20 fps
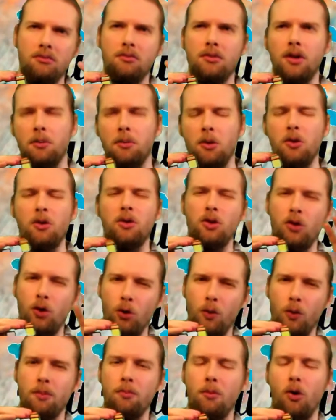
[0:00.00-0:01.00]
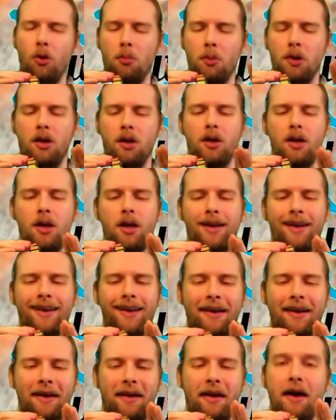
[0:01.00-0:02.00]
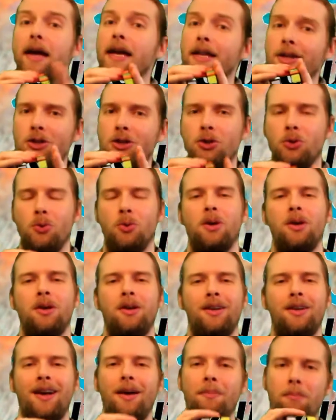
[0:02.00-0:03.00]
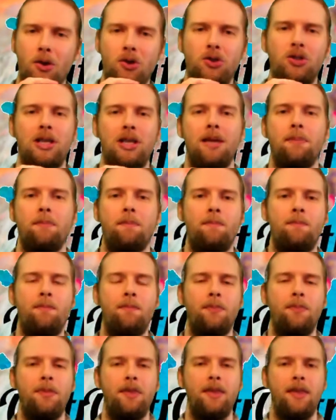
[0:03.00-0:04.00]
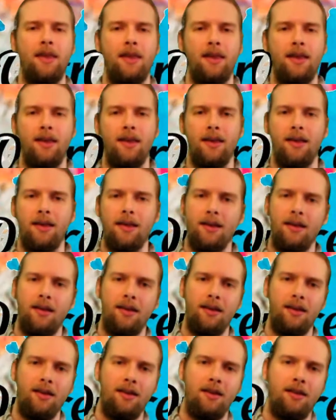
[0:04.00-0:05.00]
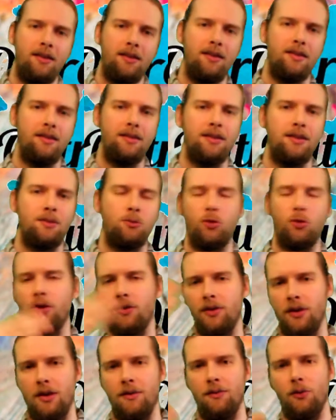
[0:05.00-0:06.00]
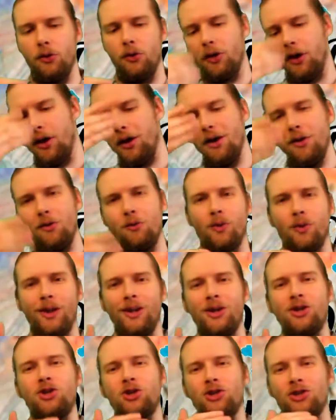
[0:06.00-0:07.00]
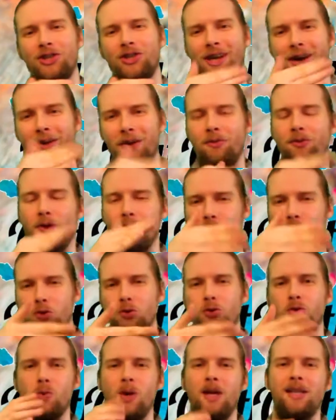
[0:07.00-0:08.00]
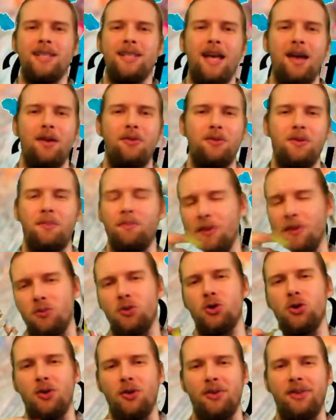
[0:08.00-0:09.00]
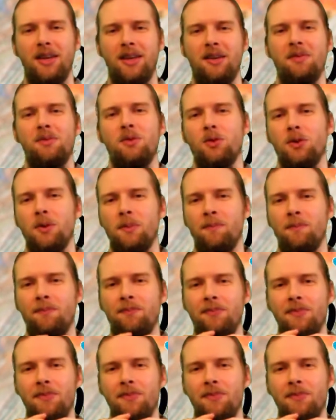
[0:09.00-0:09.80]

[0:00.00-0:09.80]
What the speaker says: I'm not going to go with Mormon, a Hindu, a Muslim. I'm trying to think of other religions now. I've got 2 squares left. I'm sure you'll think of your own.